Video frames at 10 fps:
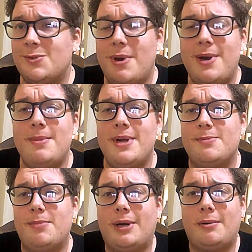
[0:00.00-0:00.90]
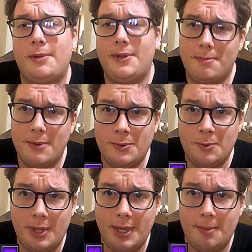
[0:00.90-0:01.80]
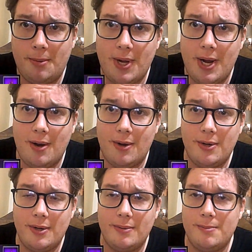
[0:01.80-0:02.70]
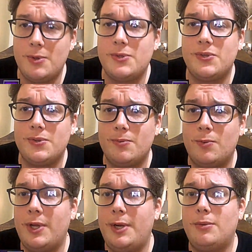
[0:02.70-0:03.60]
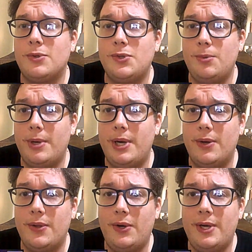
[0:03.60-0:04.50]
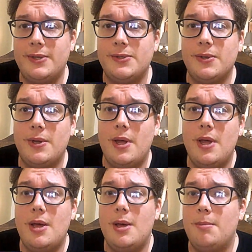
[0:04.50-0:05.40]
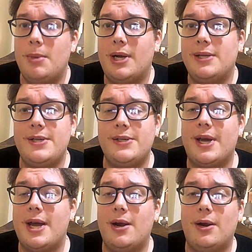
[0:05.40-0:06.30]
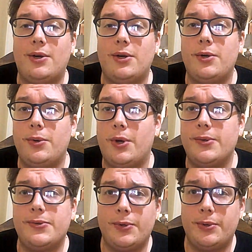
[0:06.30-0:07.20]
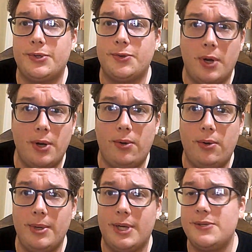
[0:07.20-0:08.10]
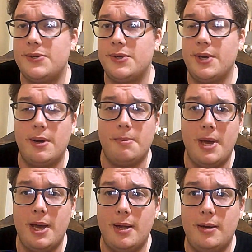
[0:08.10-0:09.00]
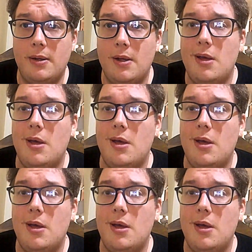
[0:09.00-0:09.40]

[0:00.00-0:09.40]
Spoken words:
Spider-Man is probably the most relatable character, most relatable superhero there is, because he's a character who goes through a struggle, because he's a young man,